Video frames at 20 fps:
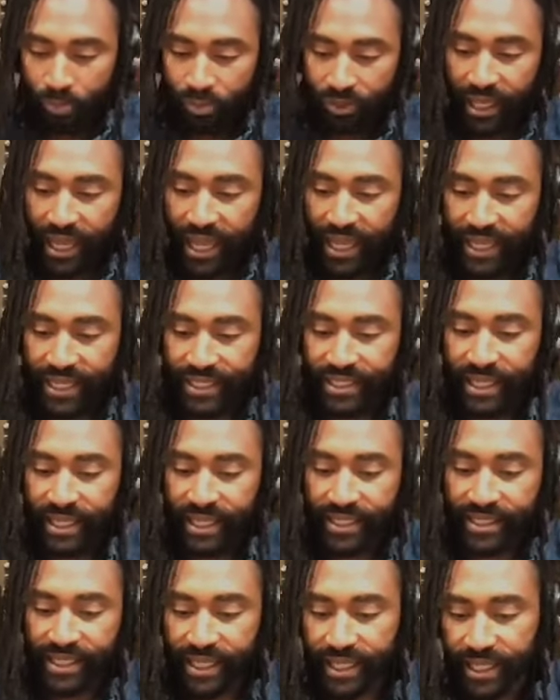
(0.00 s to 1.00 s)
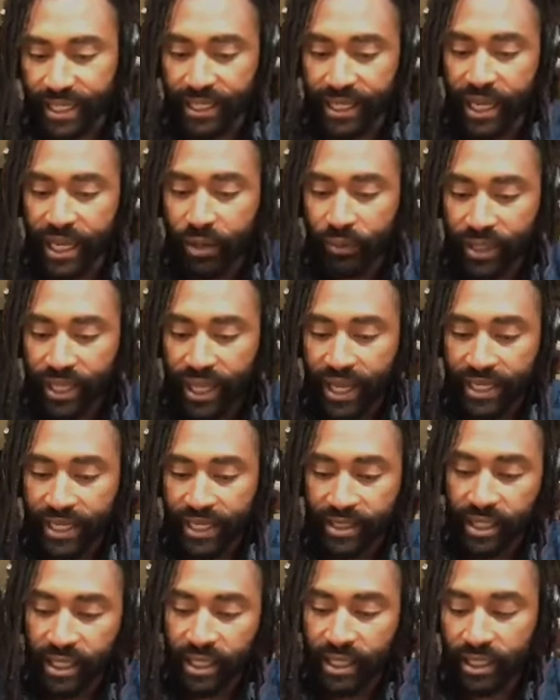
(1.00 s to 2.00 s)
I guess I could say that now with
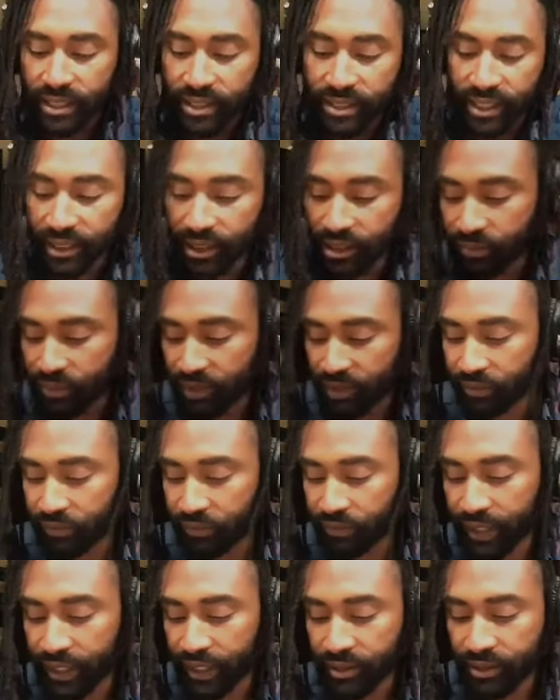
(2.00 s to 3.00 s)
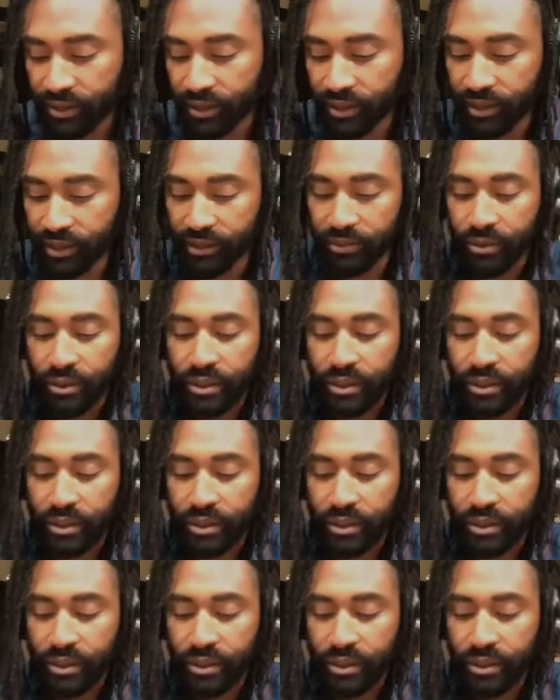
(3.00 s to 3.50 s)
hindsight, is not to be afraid to